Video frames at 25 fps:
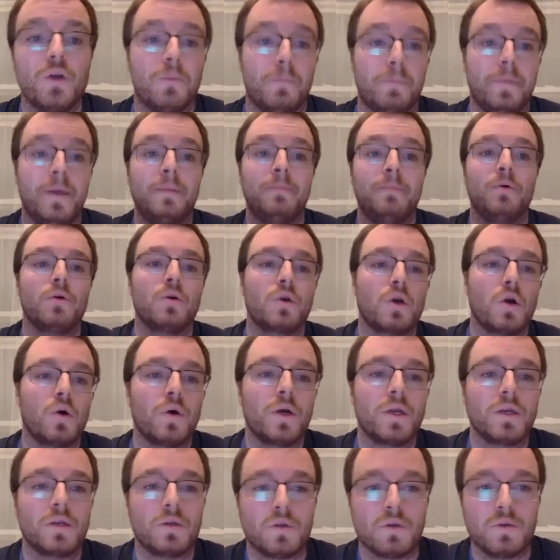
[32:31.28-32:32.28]
people
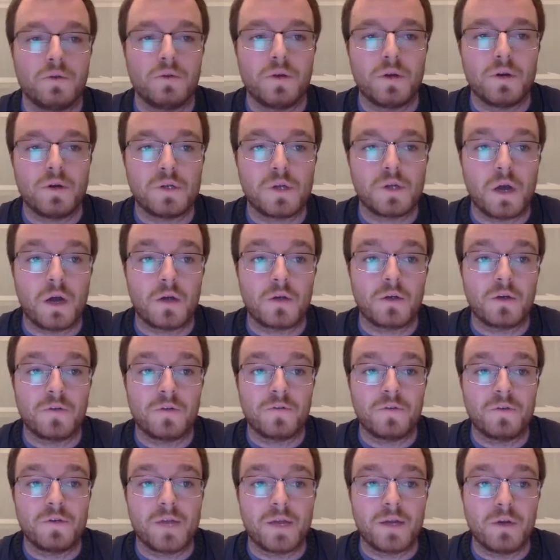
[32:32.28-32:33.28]
going to their doctor
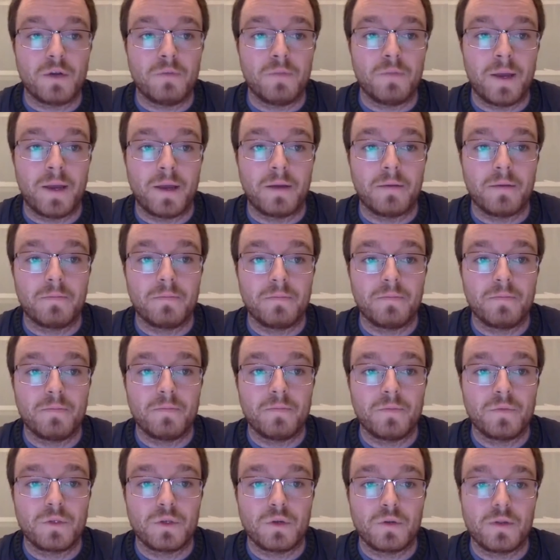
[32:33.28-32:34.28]
for dental pain.
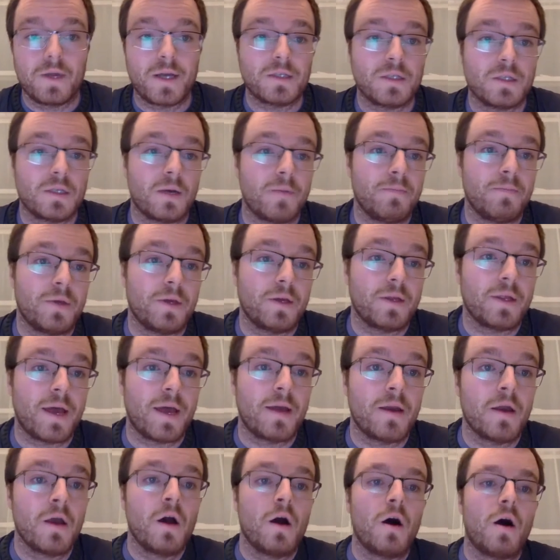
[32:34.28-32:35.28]
So that's something
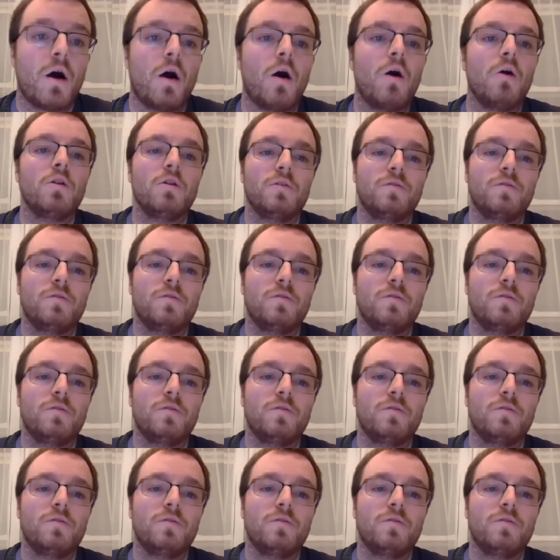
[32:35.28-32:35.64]
that all